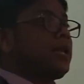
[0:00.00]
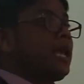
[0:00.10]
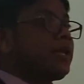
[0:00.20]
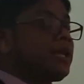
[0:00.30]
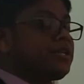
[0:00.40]

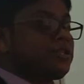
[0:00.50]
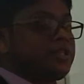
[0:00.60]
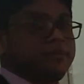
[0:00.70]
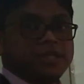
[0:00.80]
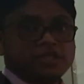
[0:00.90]
engaged in
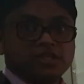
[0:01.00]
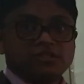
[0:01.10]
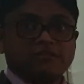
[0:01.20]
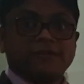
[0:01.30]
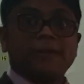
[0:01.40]
the business
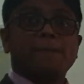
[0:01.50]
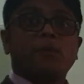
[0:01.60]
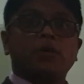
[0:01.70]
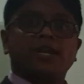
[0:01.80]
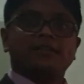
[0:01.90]
of
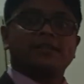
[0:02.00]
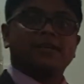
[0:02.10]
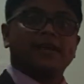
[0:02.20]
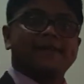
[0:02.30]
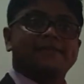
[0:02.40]

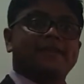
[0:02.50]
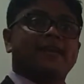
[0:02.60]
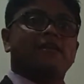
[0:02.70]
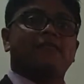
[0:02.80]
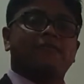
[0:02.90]
importation and
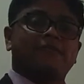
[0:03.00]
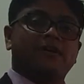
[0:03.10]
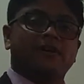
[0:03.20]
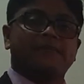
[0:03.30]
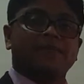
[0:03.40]
sale
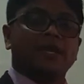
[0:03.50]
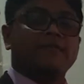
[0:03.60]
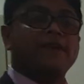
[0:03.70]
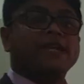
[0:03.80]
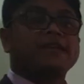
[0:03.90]
of
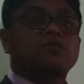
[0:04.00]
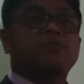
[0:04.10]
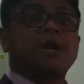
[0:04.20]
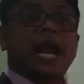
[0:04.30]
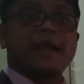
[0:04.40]
various
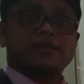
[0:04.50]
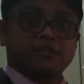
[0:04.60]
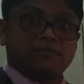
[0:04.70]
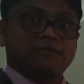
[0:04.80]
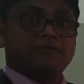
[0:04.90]
brands
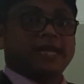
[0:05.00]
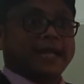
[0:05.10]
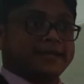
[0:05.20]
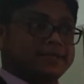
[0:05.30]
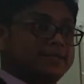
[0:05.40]
of
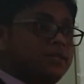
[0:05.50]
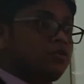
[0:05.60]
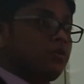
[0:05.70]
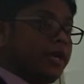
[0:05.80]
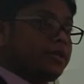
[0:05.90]
tires in
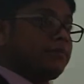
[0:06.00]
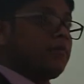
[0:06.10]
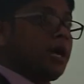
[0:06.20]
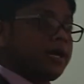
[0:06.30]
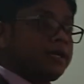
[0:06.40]
Kuwait
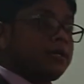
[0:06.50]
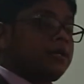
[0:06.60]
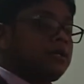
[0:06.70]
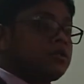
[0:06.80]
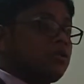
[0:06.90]
market.
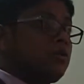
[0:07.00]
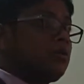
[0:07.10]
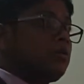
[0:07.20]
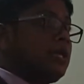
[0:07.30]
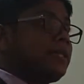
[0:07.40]

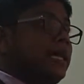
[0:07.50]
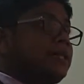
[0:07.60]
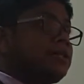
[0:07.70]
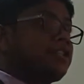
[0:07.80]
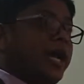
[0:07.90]
So they are
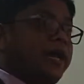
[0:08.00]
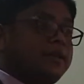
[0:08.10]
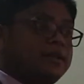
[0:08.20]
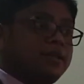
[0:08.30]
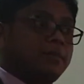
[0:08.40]
the giant
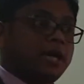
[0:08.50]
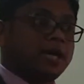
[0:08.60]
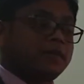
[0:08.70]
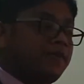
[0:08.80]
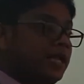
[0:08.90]
in the
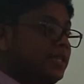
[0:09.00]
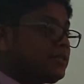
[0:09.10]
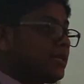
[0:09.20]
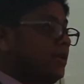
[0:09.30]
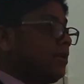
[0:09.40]
market where they
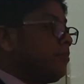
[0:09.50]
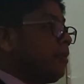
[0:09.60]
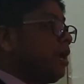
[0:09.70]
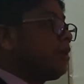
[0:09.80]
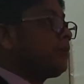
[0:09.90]
sell
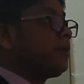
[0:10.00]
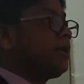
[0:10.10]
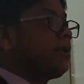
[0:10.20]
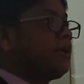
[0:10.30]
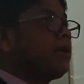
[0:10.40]

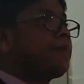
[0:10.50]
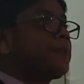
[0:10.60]
multiple